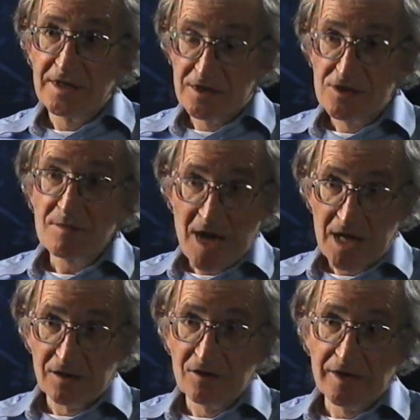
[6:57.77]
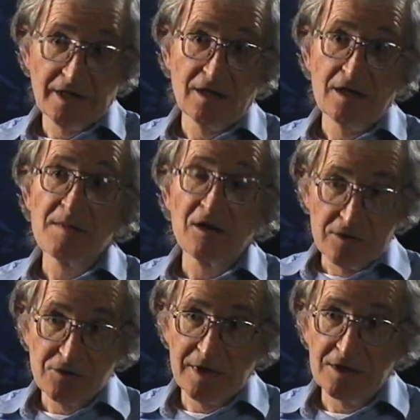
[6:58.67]
And there's a battle going on
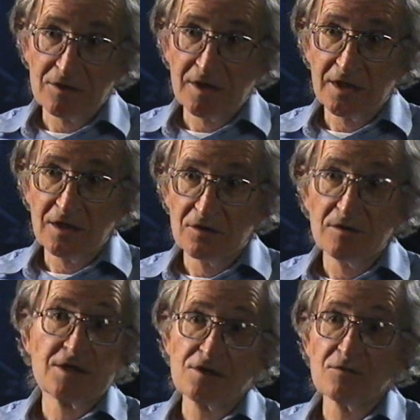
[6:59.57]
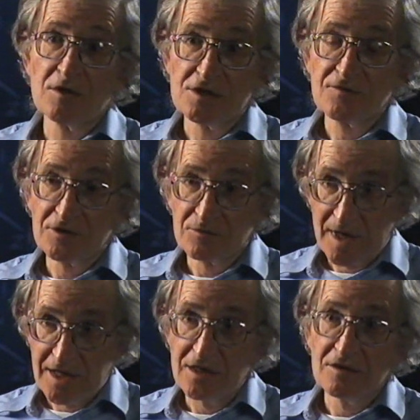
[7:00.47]
about which way it's going to go, as there was for
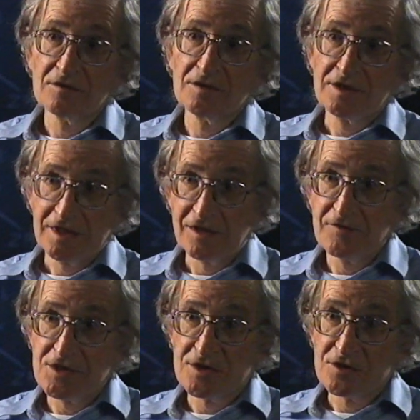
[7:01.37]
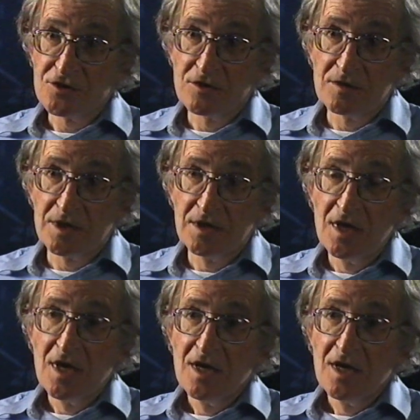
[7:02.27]
radio and television and so on.